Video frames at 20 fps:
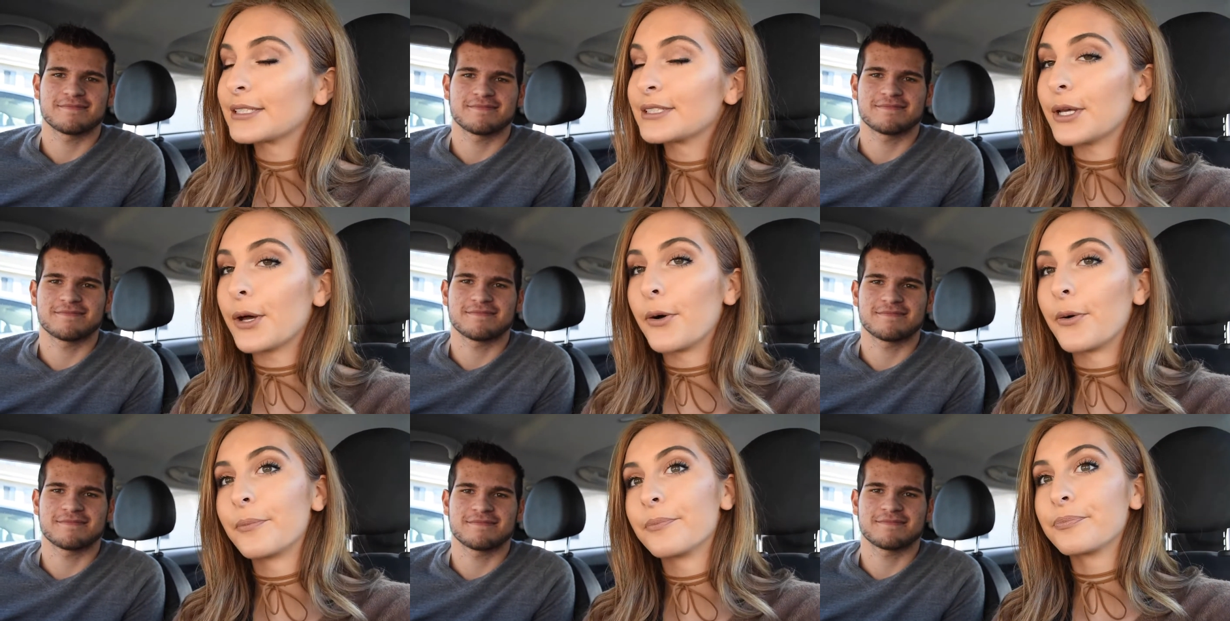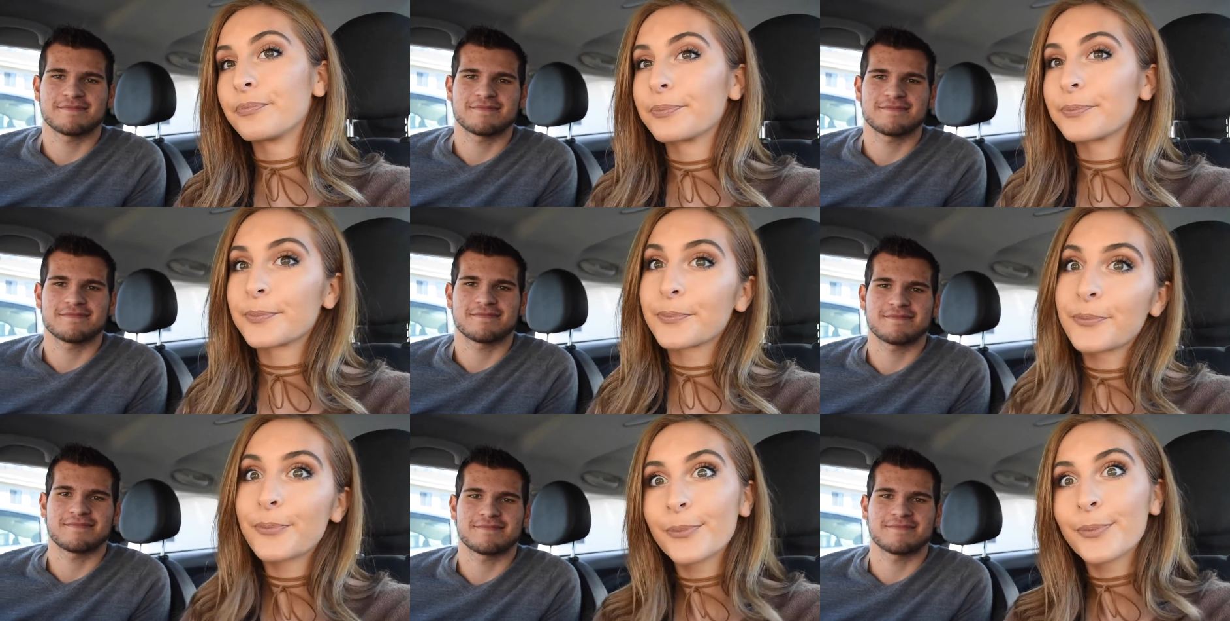Speaker 1: So
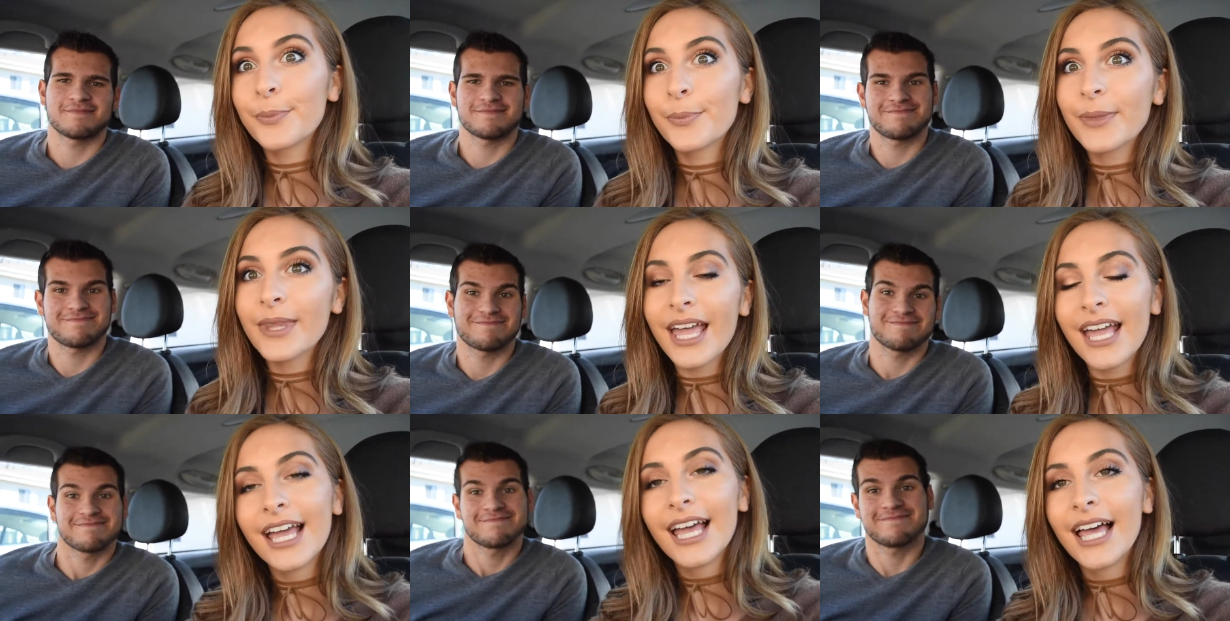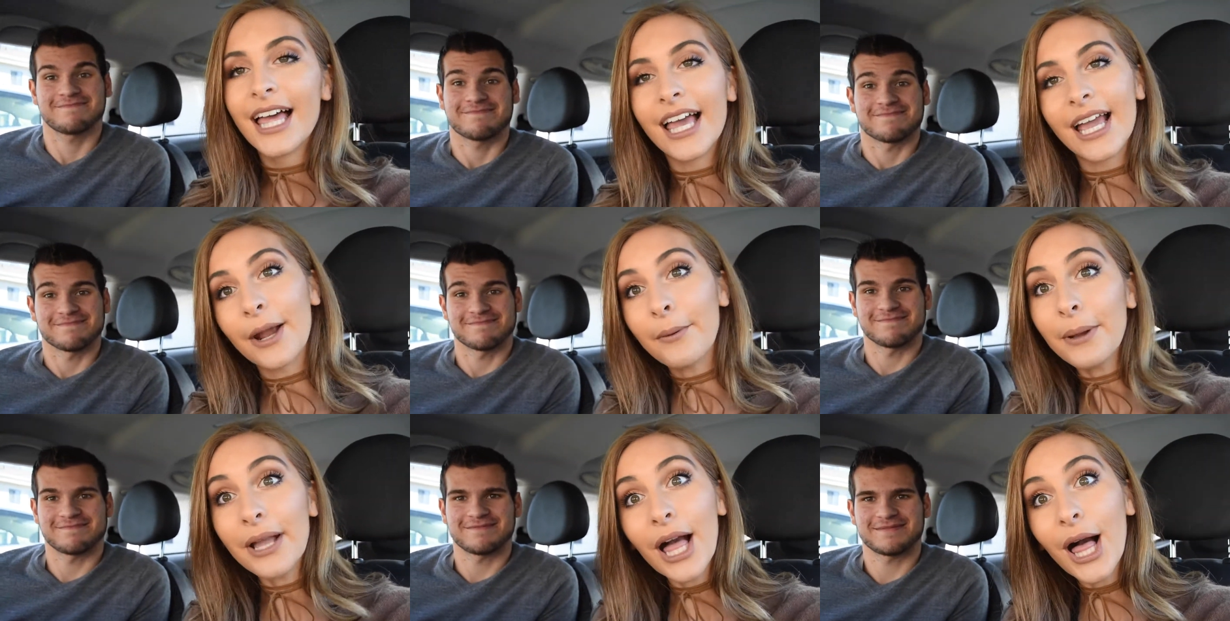
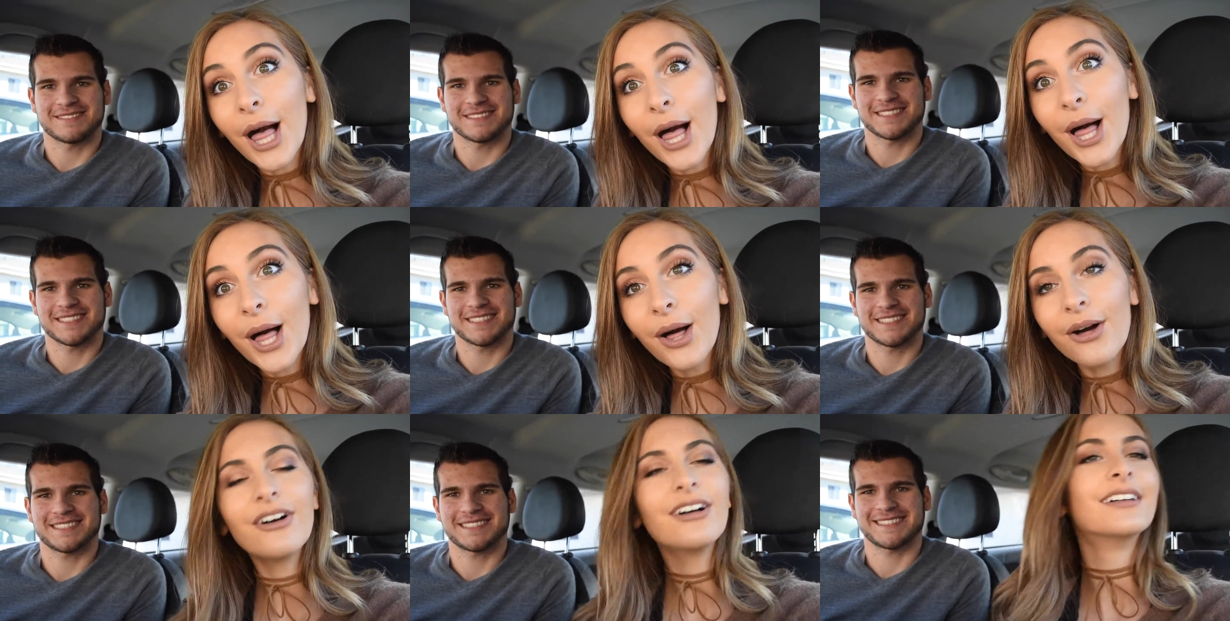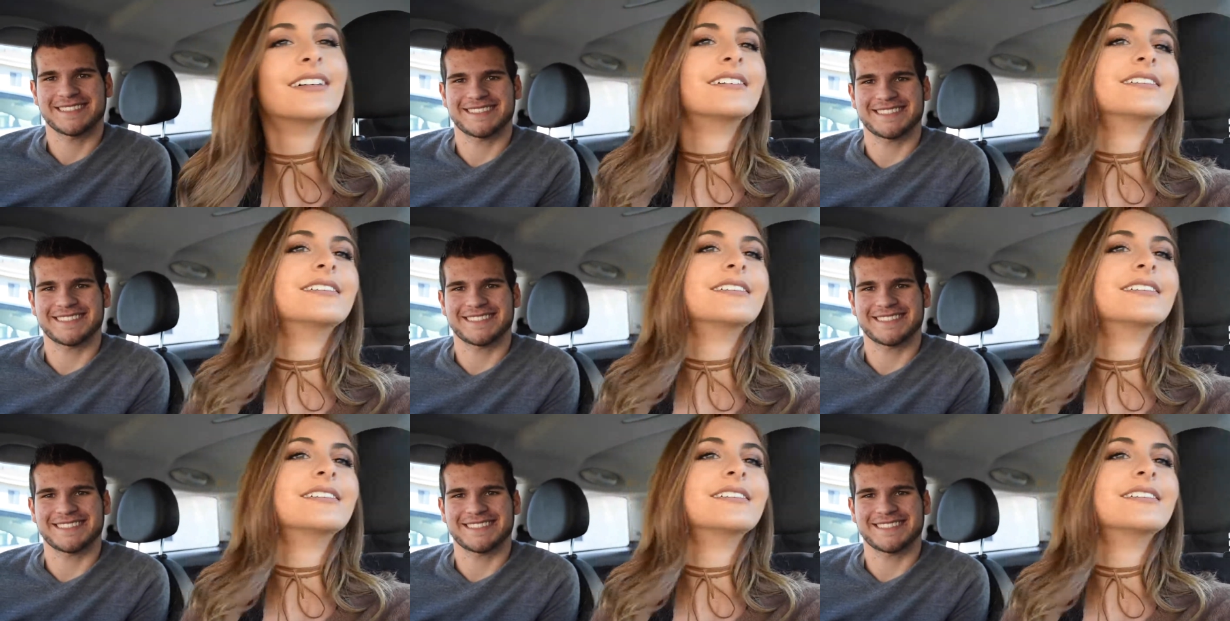Here we go.